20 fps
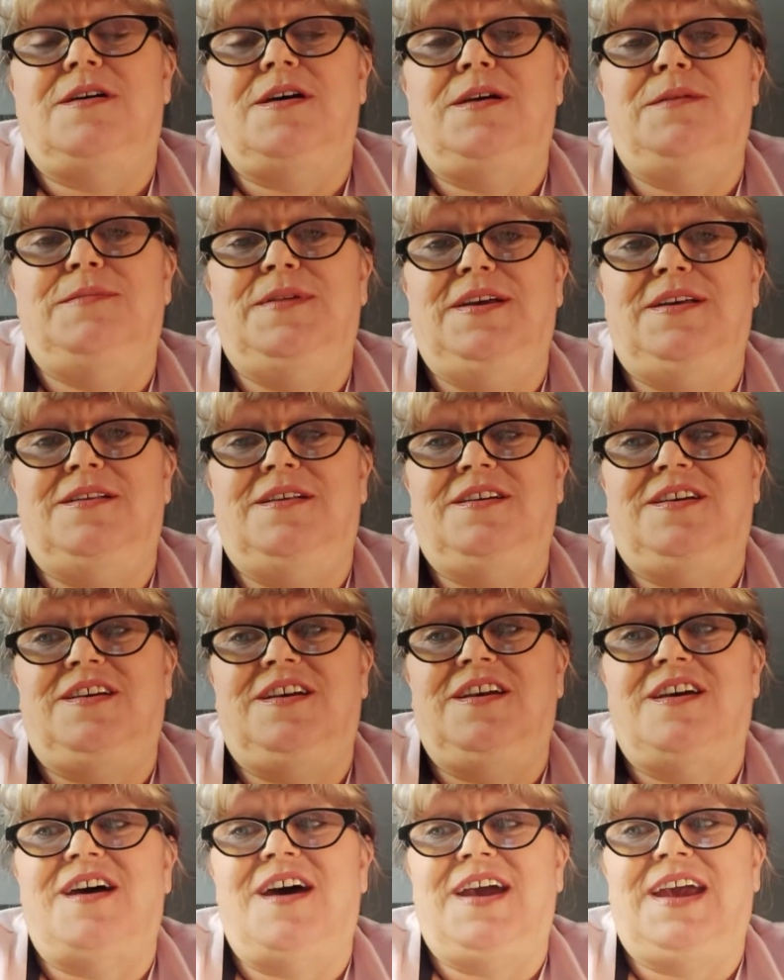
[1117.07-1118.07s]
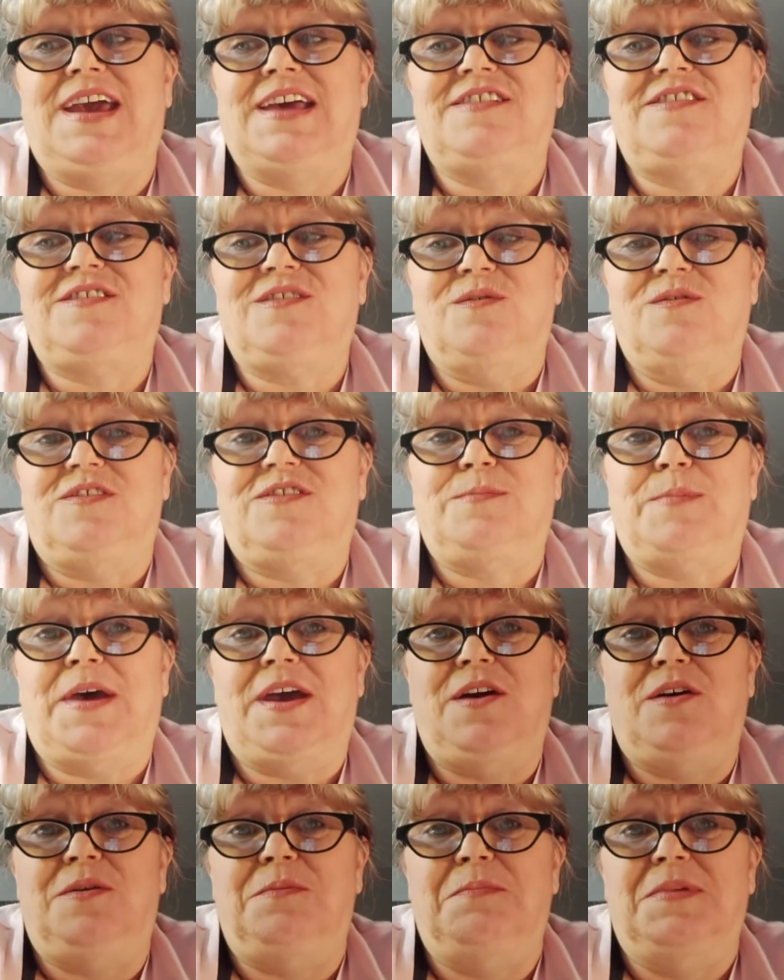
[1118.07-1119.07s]
I mean, like, I get so
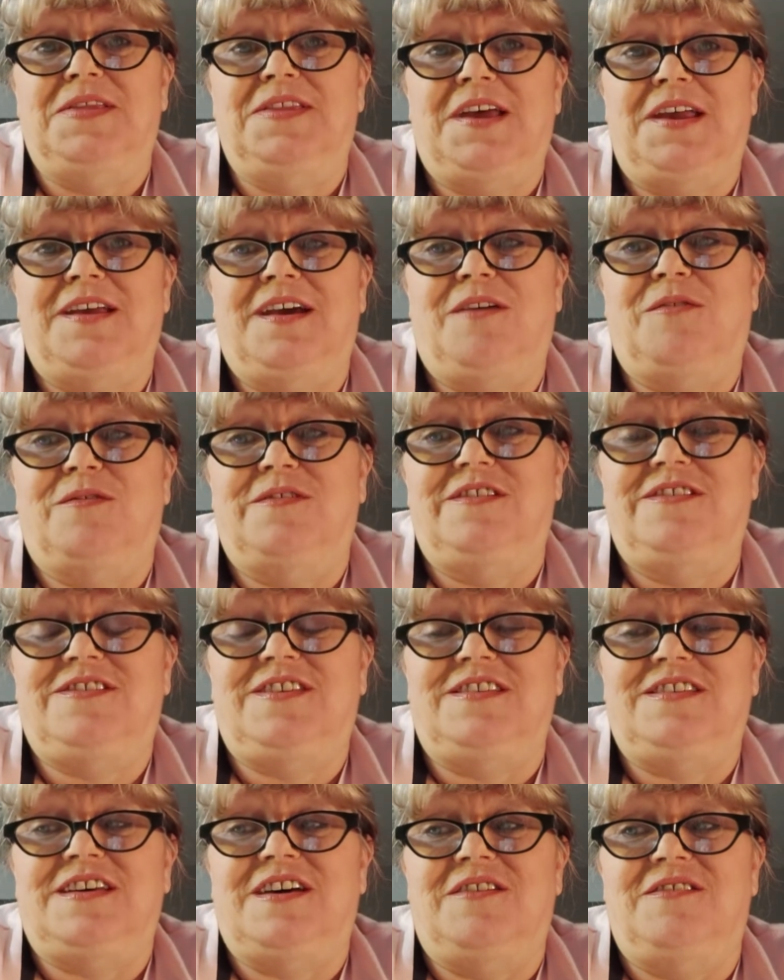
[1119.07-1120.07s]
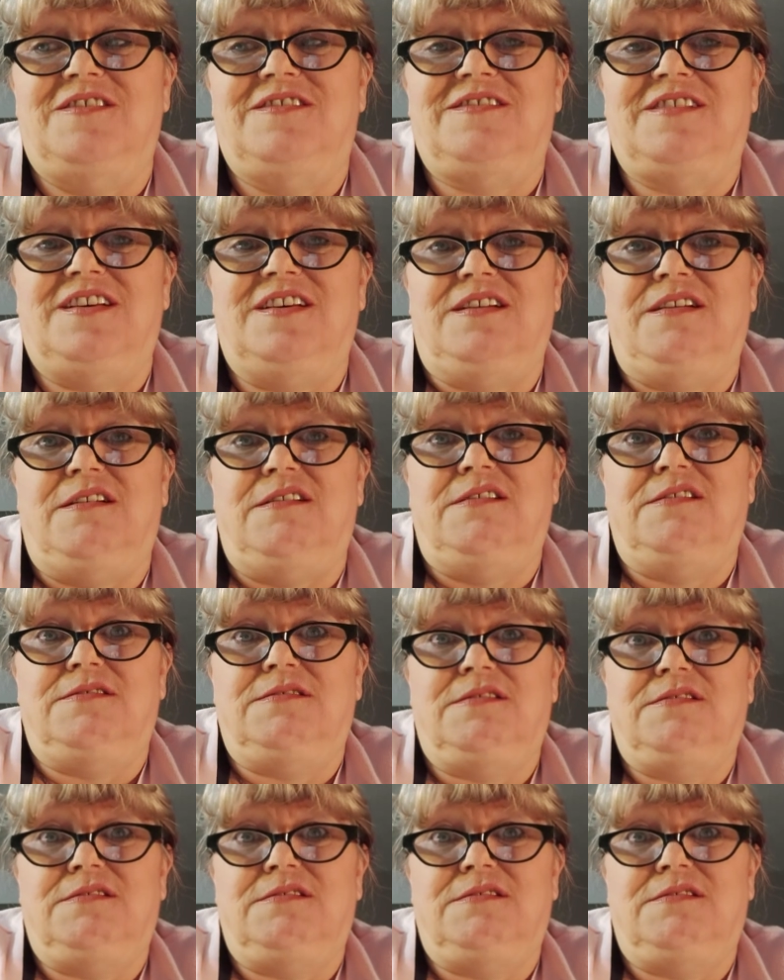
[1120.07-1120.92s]
inspired, but then I go to sit down and it's like, ugh,